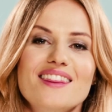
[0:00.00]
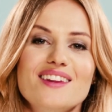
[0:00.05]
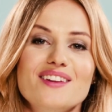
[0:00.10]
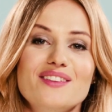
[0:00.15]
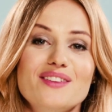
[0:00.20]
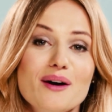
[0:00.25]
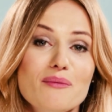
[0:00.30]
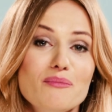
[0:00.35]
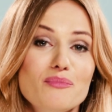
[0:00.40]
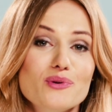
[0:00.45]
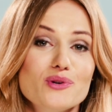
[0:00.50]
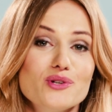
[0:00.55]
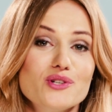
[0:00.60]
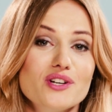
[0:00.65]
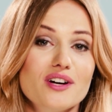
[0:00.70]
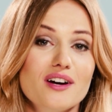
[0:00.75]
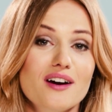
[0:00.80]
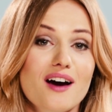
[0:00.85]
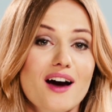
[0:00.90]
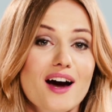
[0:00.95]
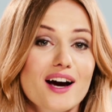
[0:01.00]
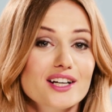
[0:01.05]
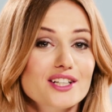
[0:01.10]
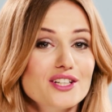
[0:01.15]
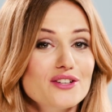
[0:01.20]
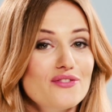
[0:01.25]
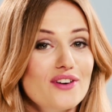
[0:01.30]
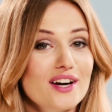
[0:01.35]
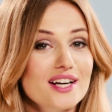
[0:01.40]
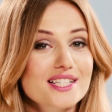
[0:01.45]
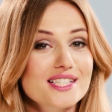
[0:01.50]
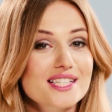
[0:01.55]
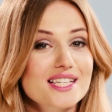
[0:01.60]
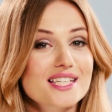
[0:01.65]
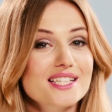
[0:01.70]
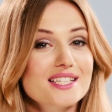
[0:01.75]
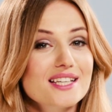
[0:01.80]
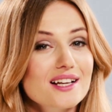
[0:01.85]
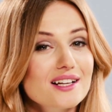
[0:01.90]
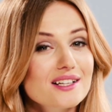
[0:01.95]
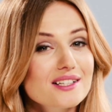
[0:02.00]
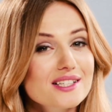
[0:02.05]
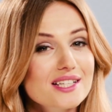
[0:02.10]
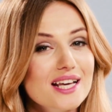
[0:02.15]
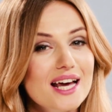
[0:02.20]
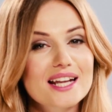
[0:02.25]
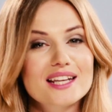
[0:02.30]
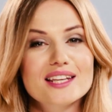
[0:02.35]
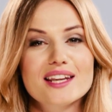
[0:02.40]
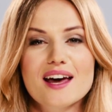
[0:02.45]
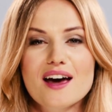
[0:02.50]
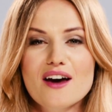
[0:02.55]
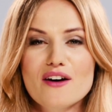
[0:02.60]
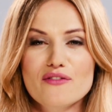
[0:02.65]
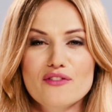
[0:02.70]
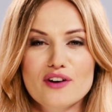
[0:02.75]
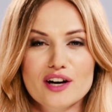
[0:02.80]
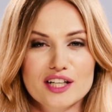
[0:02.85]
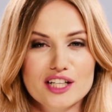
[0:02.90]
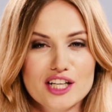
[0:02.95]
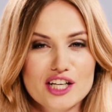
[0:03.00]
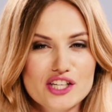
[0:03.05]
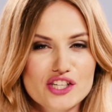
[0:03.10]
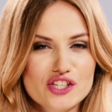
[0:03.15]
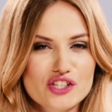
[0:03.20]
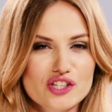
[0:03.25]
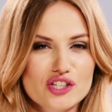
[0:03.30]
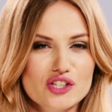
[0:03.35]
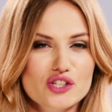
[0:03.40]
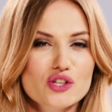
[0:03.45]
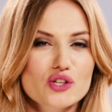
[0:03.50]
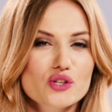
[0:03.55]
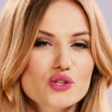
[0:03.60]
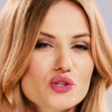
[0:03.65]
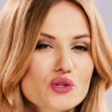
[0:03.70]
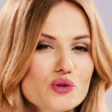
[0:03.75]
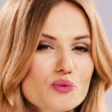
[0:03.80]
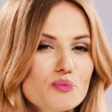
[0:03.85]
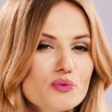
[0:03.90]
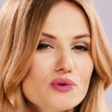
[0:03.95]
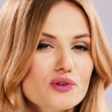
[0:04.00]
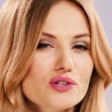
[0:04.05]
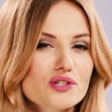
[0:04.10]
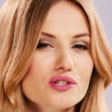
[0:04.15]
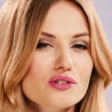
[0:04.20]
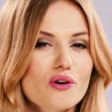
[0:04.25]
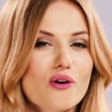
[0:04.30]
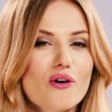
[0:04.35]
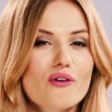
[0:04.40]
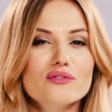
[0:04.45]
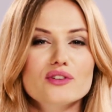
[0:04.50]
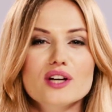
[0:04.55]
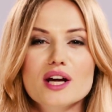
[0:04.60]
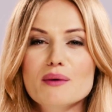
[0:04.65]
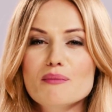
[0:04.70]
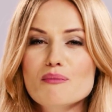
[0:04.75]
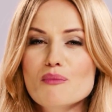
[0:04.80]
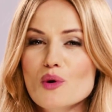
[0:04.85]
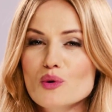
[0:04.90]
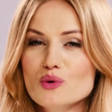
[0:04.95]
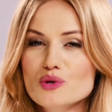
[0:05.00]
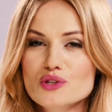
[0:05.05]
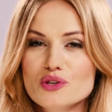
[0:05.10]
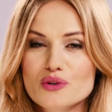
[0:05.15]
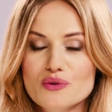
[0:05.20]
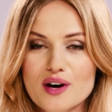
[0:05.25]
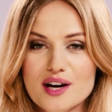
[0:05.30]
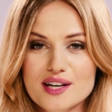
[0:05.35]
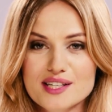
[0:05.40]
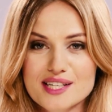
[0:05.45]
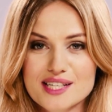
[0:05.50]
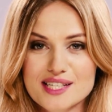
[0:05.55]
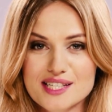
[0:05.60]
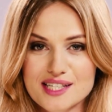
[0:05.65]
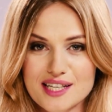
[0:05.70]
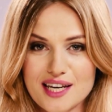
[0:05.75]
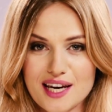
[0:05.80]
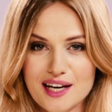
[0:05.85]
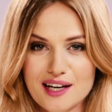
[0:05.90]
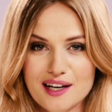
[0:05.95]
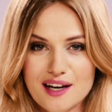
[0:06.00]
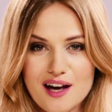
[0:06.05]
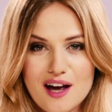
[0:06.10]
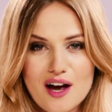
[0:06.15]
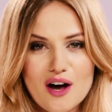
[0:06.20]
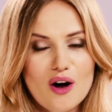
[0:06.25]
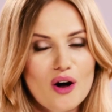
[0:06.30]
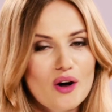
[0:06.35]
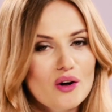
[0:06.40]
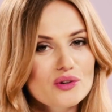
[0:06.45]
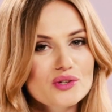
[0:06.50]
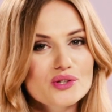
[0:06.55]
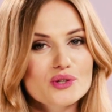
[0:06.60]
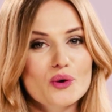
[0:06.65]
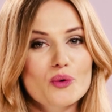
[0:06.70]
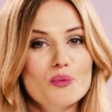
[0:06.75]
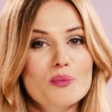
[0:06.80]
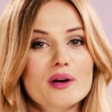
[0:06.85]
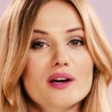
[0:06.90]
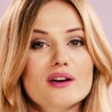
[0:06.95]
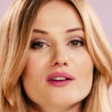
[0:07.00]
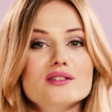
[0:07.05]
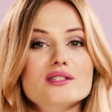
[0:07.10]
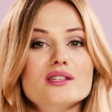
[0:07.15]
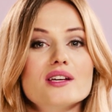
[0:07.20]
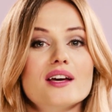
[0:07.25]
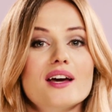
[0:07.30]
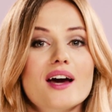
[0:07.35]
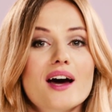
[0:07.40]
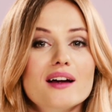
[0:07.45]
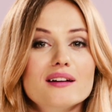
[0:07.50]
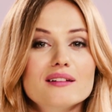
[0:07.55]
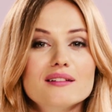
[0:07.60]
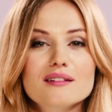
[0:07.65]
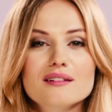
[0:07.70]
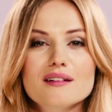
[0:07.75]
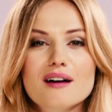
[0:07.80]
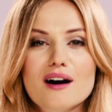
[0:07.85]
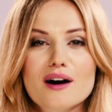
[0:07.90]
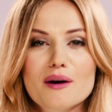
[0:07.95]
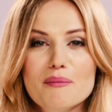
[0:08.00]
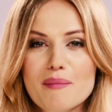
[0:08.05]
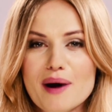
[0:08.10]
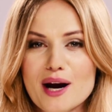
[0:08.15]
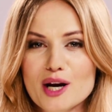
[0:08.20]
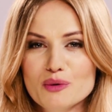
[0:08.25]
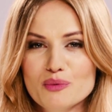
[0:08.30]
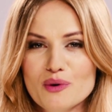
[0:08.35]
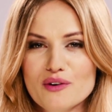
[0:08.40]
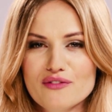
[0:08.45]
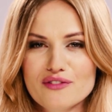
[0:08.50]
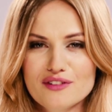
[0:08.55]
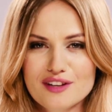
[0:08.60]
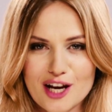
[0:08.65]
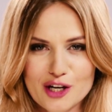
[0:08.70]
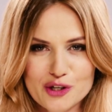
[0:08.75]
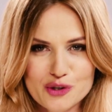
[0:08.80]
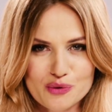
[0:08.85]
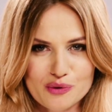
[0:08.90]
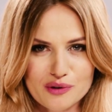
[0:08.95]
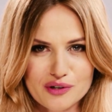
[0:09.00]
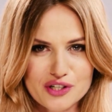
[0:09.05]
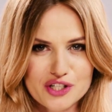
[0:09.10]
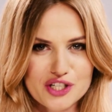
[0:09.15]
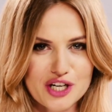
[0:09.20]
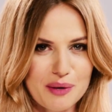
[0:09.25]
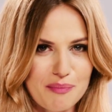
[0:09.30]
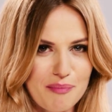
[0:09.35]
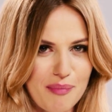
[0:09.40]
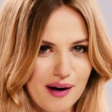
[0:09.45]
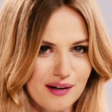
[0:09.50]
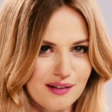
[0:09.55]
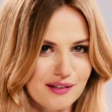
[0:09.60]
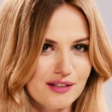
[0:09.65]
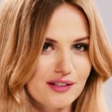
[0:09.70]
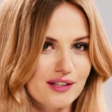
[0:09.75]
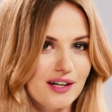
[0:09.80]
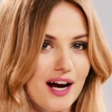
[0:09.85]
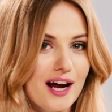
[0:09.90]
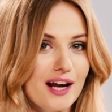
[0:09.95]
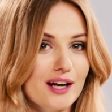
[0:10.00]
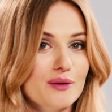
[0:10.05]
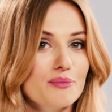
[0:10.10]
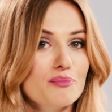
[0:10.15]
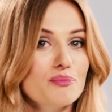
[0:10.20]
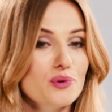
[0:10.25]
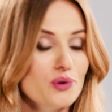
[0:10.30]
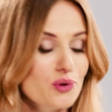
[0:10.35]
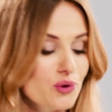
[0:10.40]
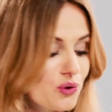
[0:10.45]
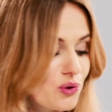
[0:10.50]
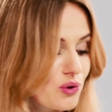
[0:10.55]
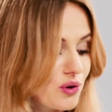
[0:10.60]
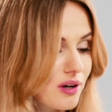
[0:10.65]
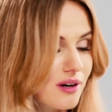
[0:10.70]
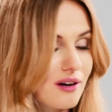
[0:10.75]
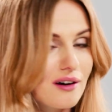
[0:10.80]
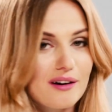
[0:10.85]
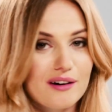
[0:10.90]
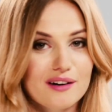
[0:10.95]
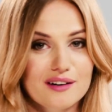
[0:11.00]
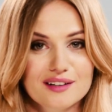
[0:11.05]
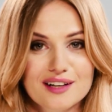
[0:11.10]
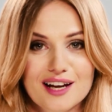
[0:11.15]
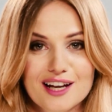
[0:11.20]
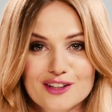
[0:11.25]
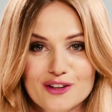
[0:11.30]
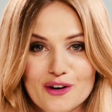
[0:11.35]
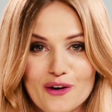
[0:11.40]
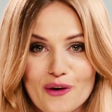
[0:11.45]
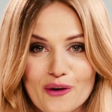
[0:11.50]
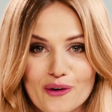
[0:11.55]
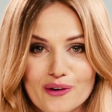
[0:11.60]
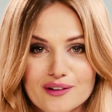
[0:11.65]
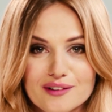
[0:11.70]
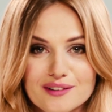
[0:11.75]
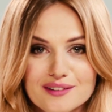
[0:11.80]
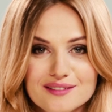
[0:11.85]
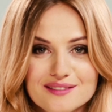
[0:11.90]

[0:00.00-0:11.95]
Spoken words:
The temperature activates the cells and the effect is just super soft and moisturized skin, also because the candles are made with natural shea butter and pure coconut oil.